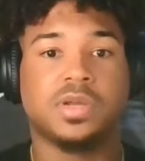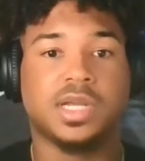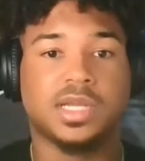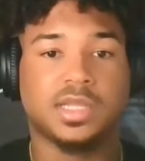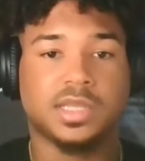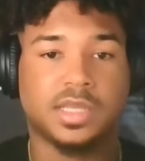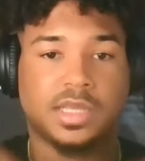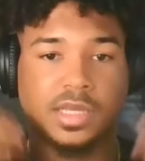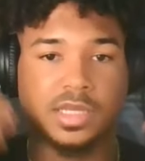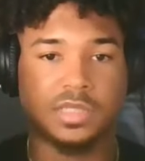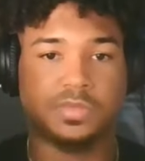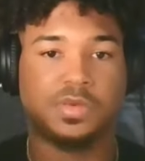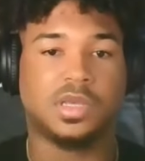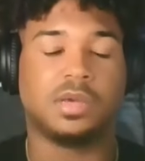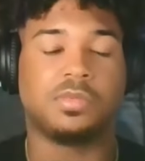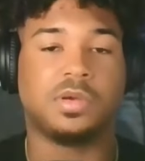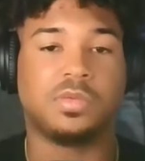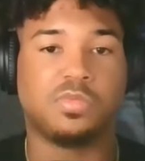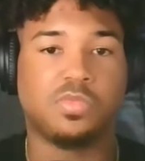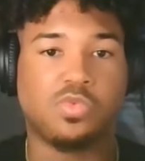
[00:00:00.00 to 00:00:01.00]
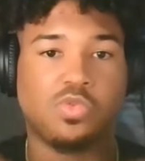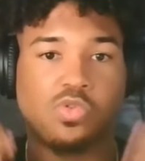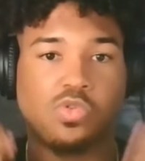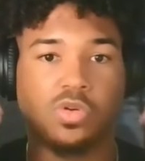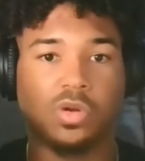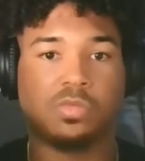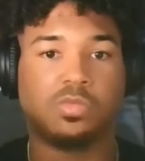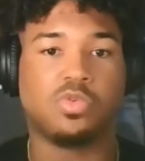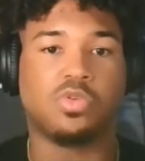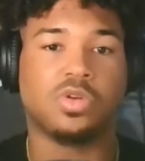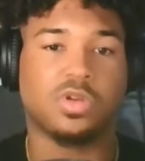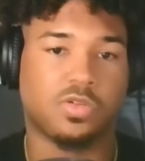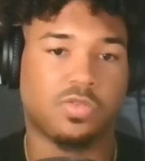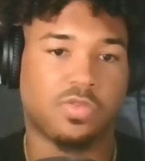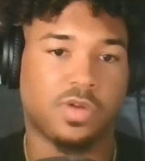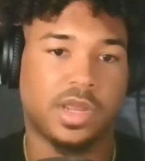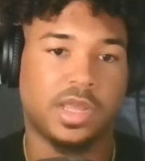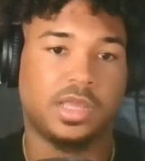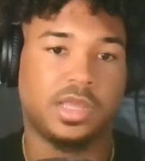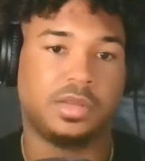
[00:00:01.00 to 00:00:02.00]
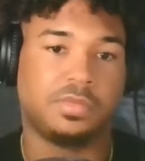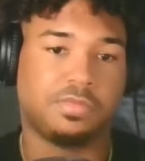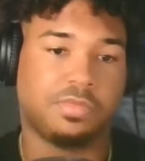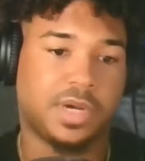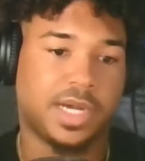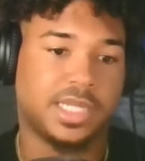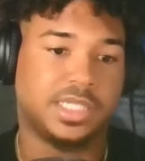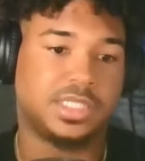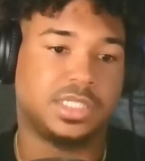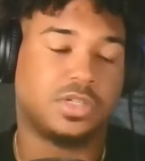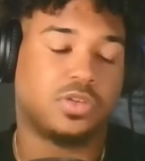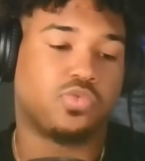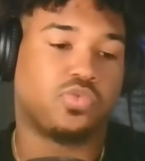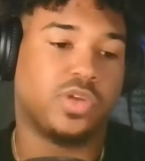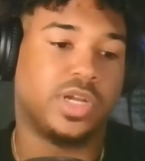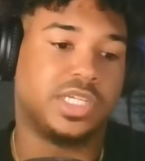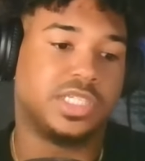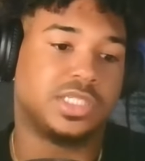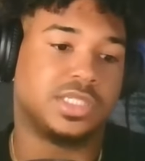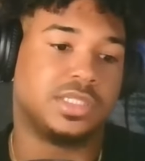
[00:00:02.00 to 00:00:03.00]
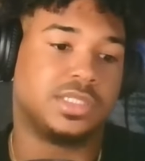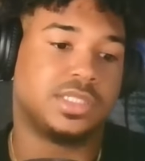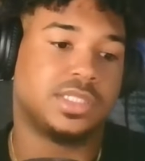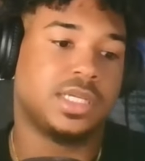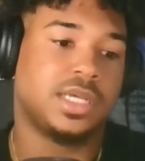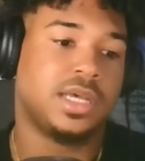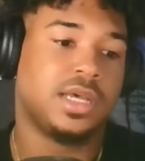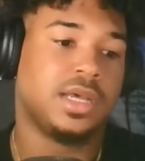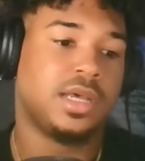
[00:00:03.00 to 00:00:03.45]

but I think it's becoming more and more ingrained by generations.